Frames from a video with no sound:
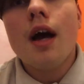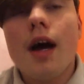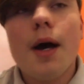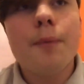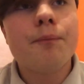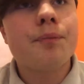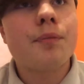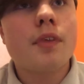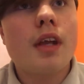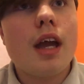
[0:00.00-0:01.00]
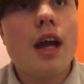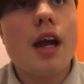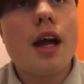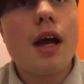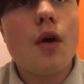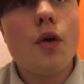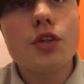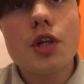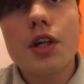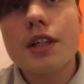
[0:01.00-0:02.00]

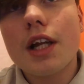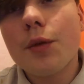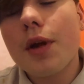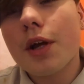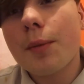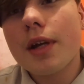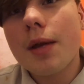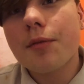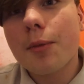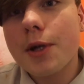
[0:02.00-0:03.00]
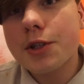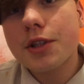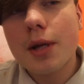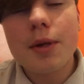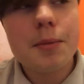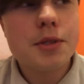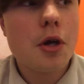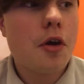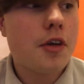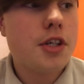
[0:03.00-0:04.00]
Also, I'm gonna tell you where I got my name from. As you can tell, my name is
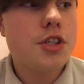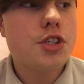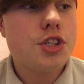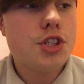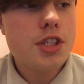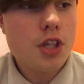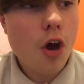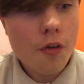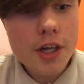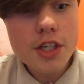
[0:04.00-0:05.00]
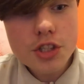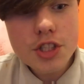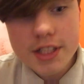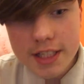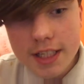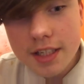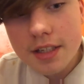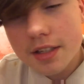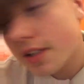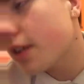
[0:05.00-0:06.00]
Orange
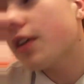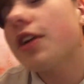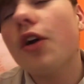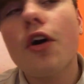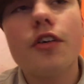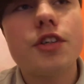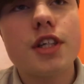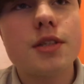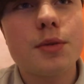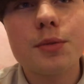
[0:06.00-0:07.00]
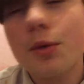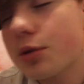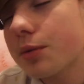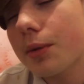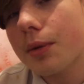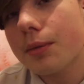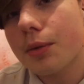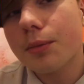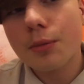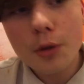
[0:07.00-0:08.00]
Z. They're not oranges, but
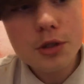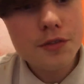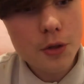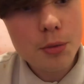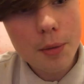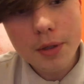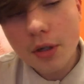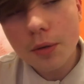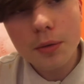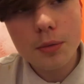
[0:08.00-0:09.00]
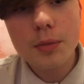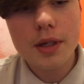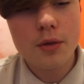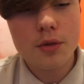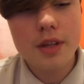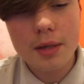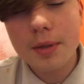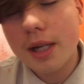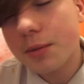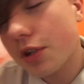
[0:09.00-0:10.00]
most of you probably know might all think
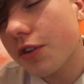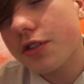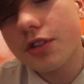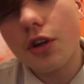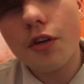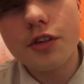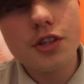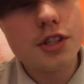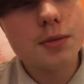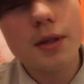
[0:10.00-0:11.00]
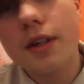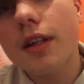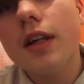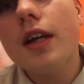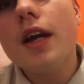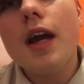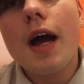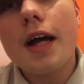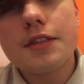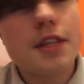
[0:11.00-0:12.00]
my name's oranges, but
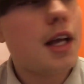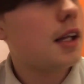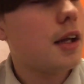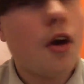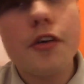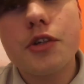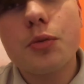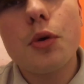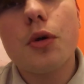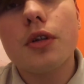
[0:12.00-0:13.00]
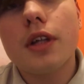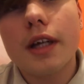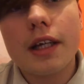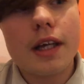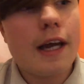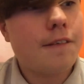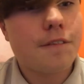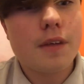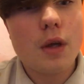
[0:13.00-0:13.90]
I just tell orange wall. Like I have